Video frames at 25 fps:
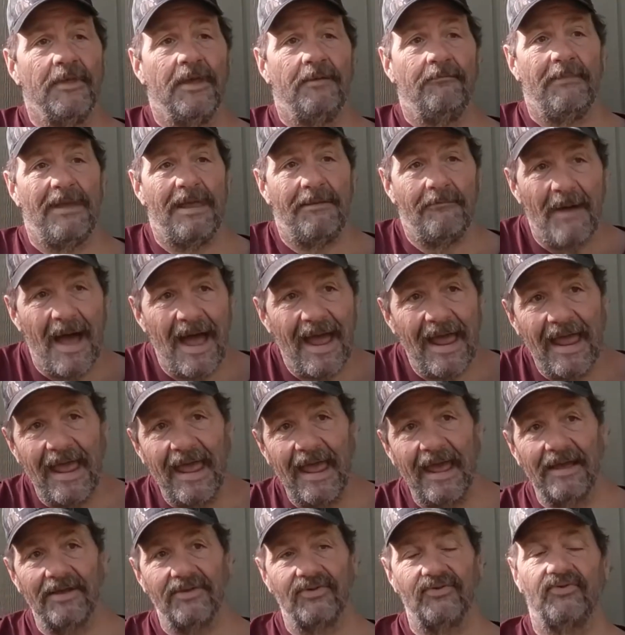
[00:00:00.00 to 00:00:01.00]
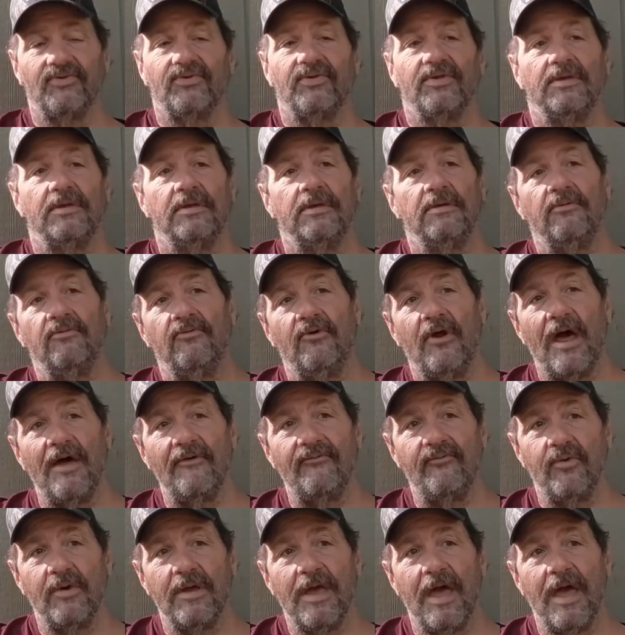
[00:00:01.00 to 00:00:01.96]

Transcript: Me and my ex, right after we